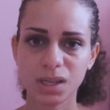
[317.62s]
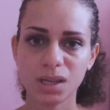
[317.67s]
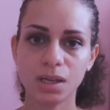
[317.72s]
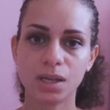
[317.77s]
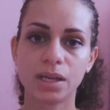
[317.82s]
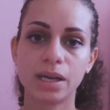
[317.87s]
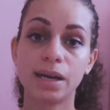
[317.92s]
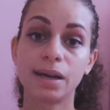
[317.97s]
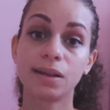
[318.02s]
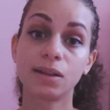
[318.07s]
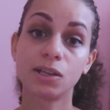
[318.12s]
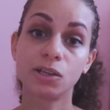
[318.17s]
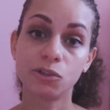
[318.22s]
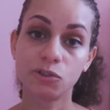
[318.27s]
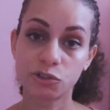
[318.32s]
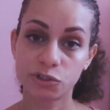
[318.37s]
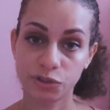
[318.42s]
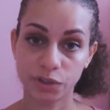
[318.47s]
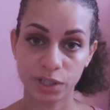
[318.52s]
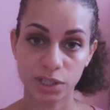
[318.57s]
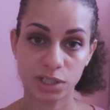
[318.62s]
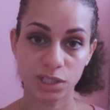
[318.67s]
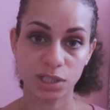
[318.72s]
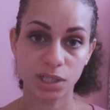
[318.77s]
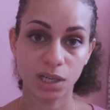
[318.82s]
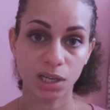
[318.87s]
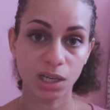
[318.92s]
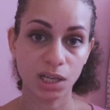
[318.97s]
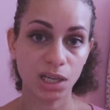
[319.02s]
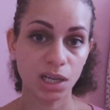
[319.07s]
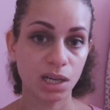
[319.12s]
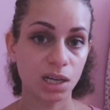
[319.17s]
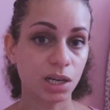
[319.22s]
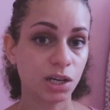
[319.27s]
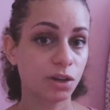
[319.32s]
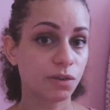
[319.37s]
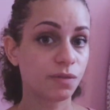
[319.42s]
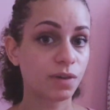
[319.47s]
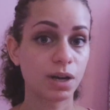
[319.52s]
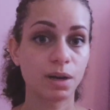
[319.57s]
getting the nutrients you need
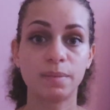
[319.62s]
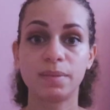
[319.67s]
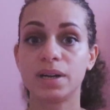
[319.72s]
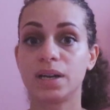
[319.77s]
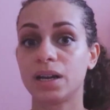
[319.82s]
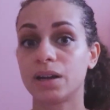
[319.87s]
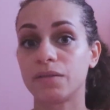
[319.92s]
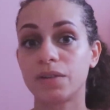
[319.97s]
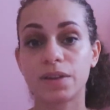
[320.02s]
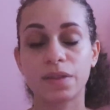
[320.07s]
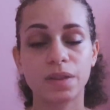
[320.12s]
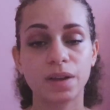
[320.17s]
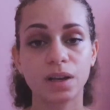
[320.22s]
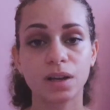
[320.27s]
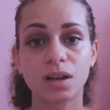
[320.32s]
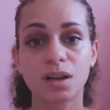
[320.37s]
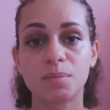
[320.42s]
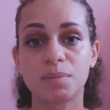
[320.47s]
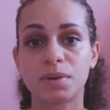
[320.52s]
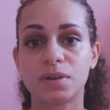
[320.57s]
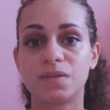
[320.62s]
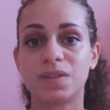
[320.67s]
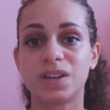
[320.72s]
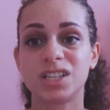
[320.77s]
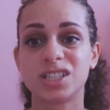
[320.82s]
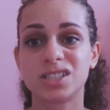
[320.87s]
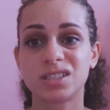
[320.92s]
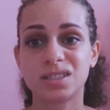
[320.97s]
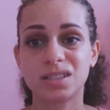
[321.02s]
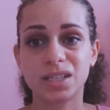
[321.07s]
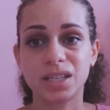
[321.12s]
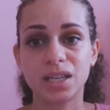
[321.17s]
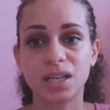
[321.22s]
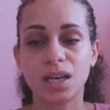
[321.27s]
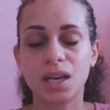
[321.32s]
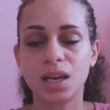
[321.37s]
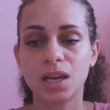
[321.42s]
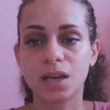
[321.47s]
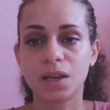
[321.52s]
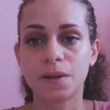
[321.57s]
and you're vomiting everything up. Eventually
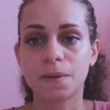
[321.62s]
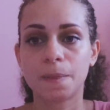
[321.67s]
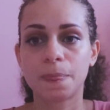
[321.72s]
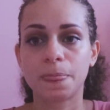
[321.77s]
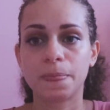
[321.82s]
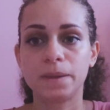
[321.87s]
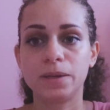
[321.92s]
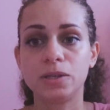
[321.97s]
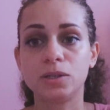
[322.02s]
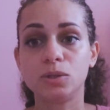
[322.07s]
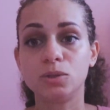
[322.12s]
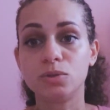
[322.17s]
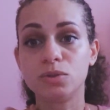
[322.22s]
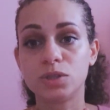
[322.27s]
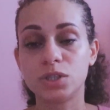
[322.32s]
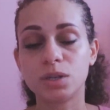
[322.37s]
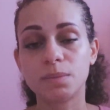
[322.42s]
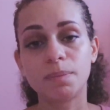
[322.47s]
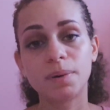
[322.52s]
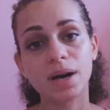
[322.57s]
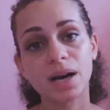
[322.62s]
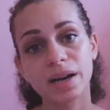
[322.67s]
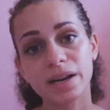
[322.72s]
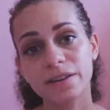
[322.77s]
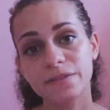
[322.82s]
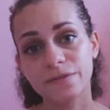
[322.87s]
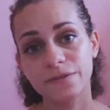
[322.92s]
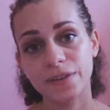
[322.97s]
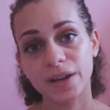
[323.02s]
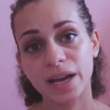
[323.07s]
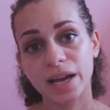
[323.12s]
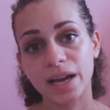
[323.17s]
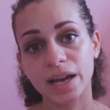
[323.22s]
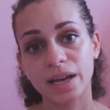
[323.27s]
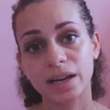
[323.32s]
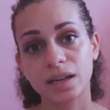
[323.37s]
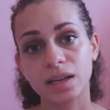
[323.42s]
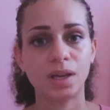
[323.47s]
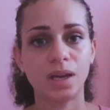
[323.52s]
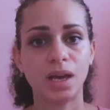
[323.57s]
you lose your body
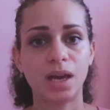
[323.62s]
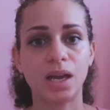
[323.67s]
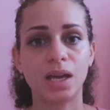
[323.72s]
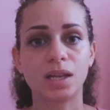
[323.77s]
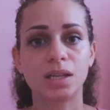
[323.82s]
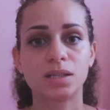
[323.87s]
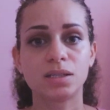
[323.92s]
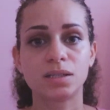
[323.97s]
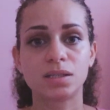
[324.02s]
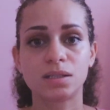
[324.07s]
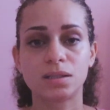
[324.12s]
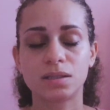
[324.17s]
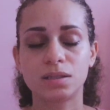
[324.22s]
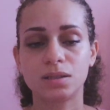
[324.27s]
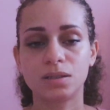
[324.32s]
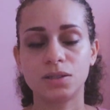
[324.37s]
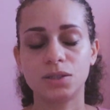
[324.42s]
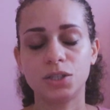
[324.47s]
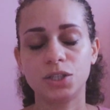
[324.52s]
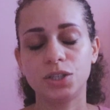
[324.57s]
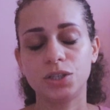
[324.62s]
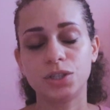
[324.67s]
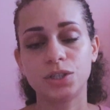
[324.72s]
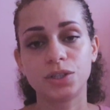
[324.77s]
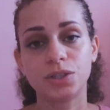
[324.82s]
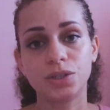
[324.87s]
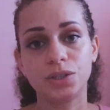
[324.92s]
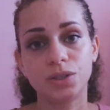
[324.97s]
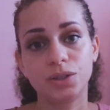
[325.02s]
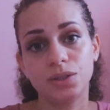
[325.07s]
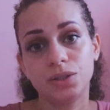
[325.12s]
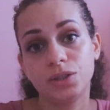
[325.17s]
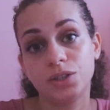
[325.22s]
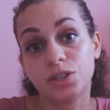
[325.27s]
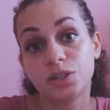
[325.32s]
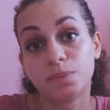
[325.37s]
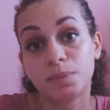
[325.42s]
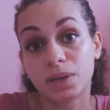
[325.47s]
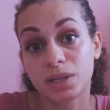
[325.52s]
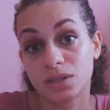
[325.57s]
fat, and
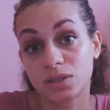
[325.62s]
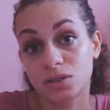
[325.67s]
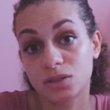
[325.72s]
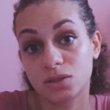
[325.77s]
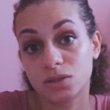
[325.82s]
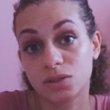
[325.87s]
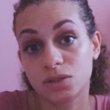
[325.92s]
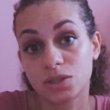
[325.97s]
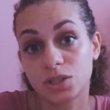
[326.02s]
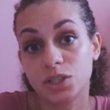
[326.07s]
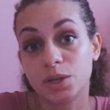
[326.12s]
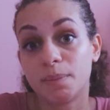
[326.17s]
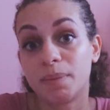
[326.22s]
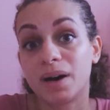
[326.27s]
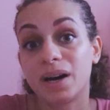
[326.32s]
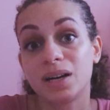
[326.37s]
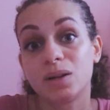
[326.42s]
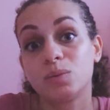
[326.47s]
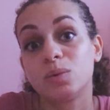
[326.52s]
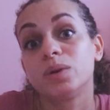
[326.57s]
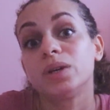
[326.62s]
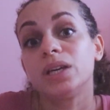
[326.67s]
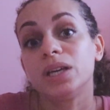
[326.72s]
your muscles, your body